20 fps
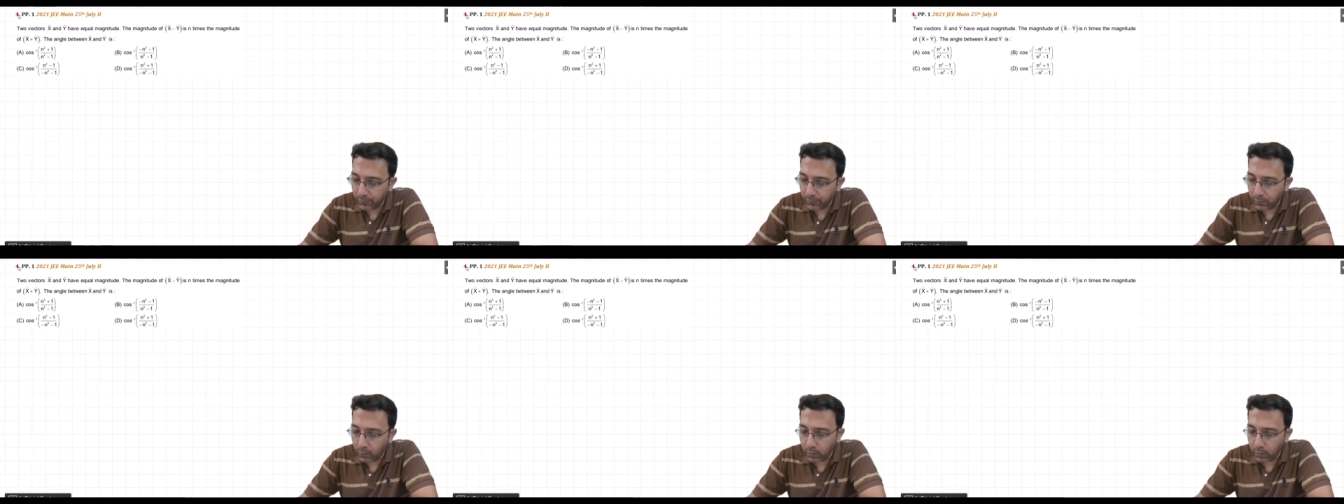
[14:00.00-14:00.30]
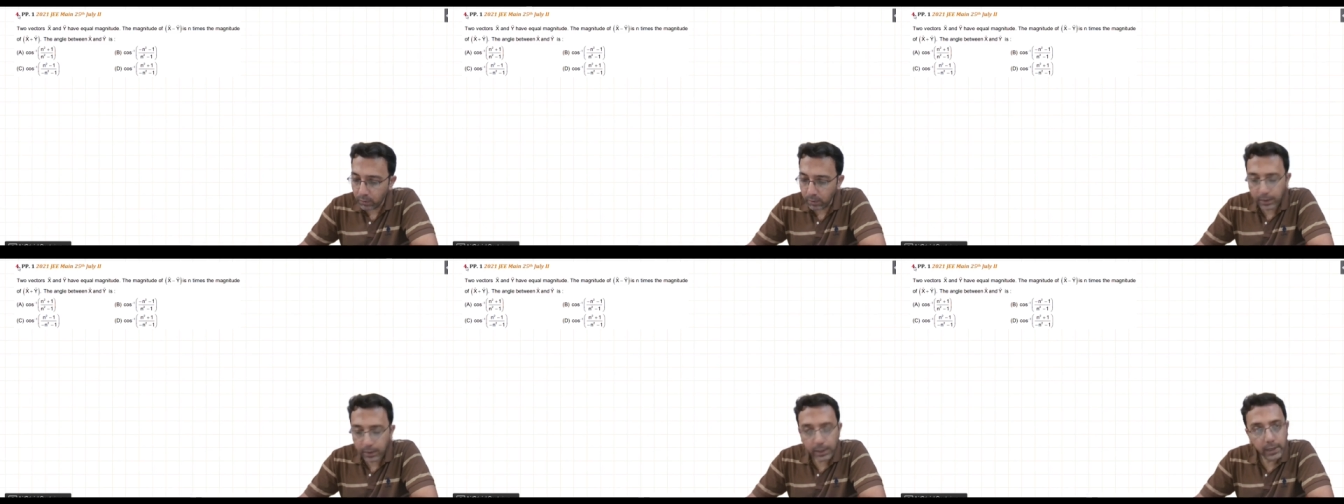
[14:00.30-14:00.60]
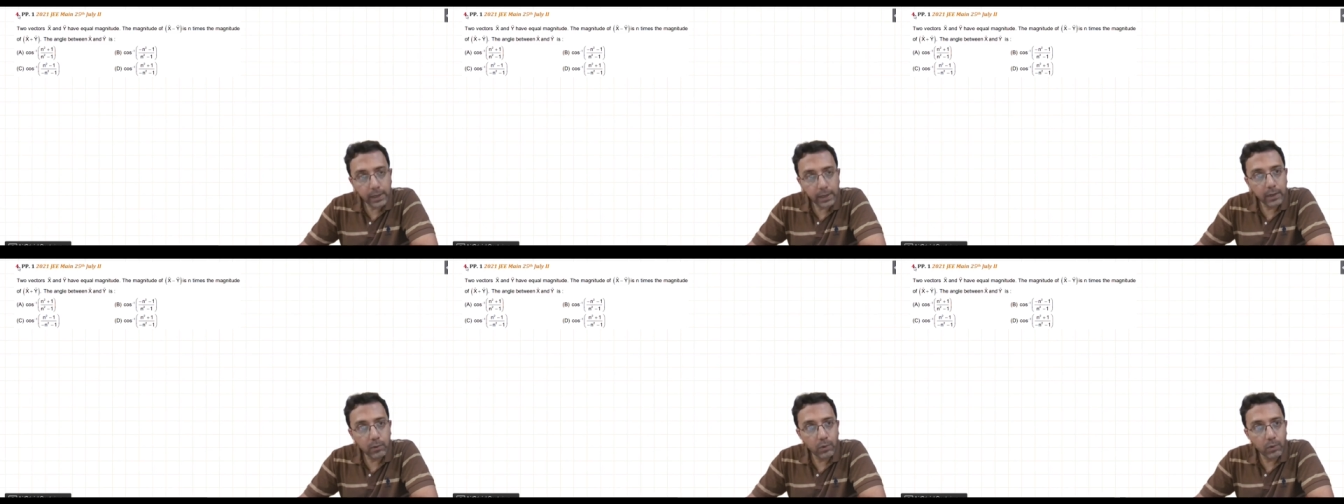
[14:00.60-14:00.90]
4.
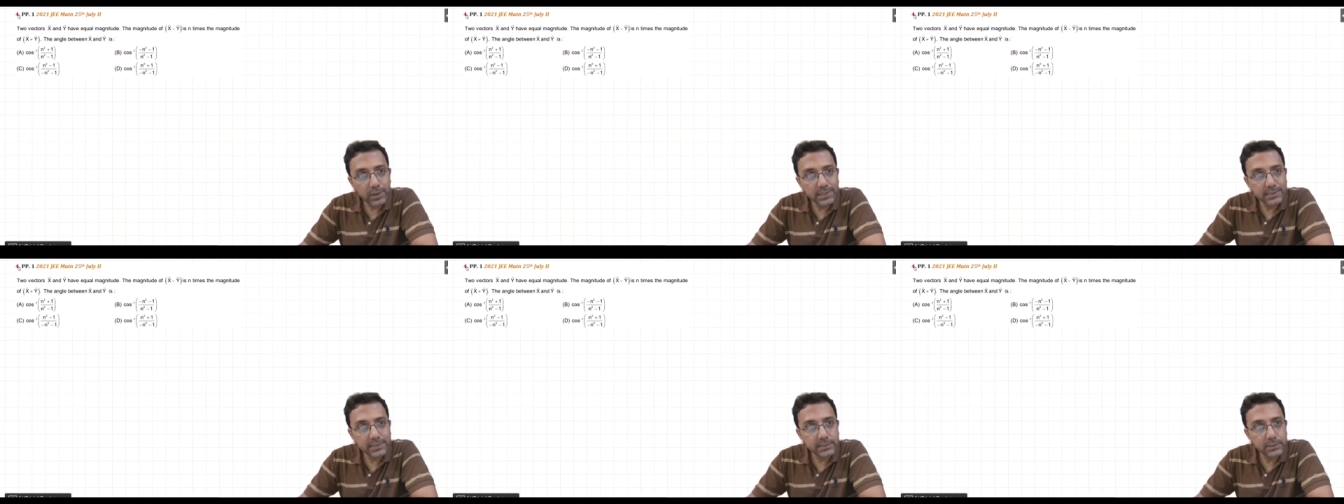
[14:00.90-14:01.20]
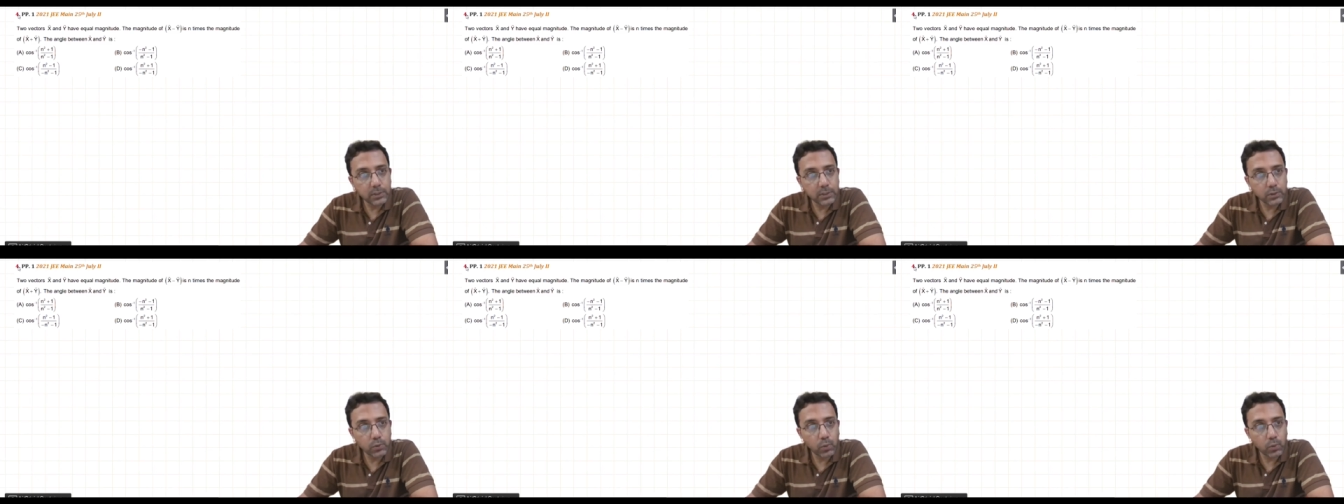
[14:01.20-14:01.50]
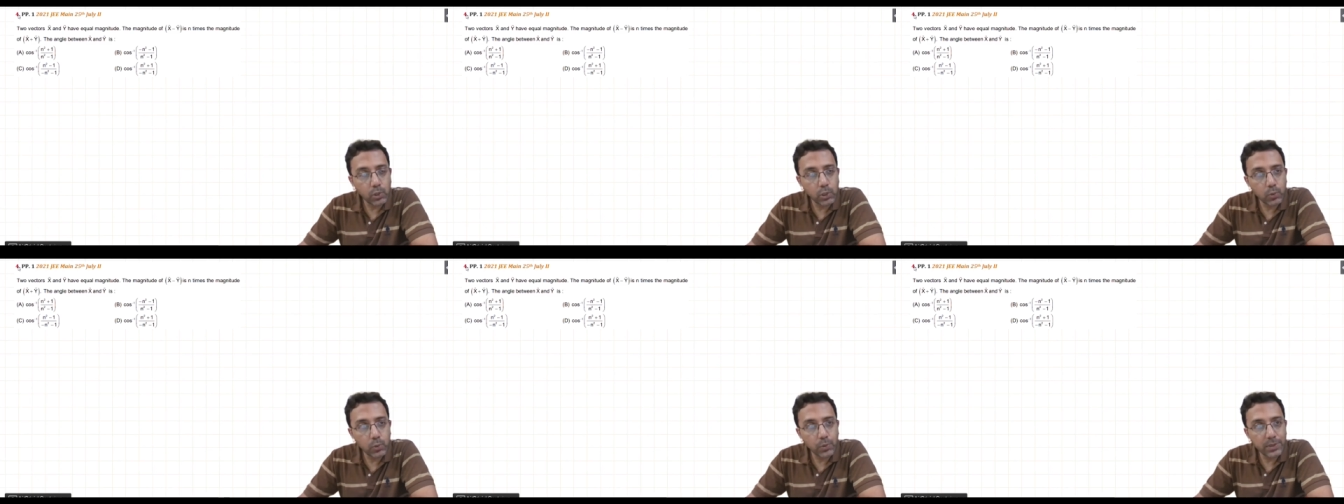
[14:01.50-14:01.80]
Here what is
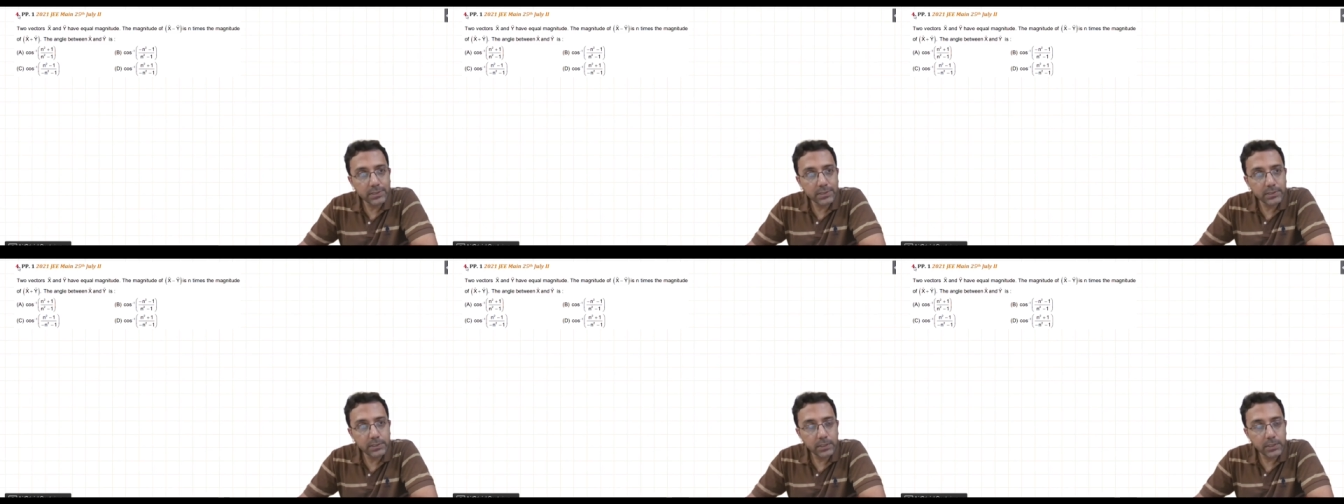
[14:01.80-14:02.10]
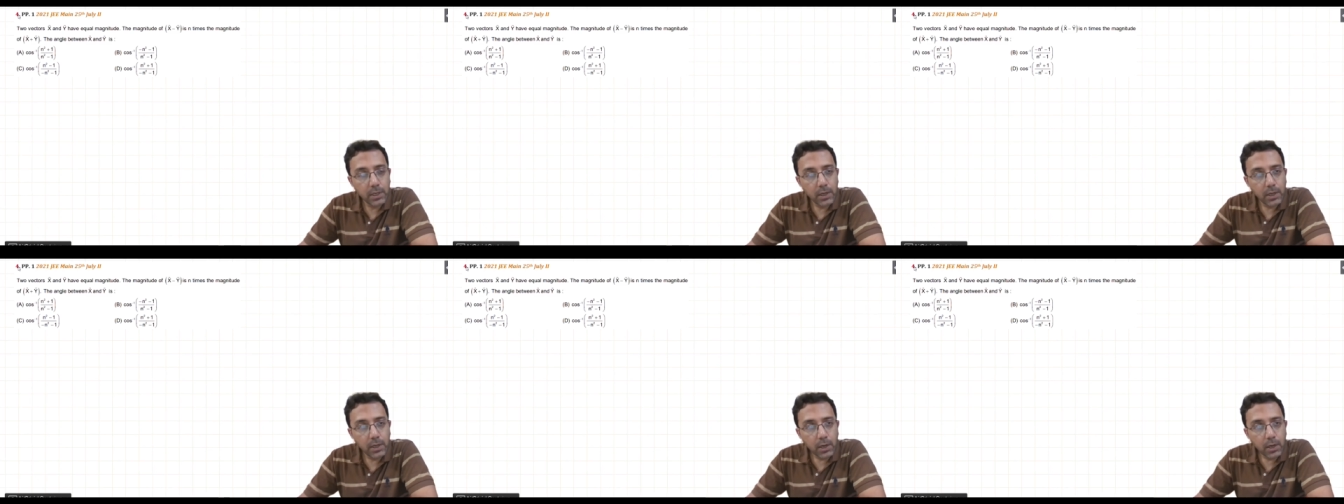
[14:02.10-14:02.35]
told to us,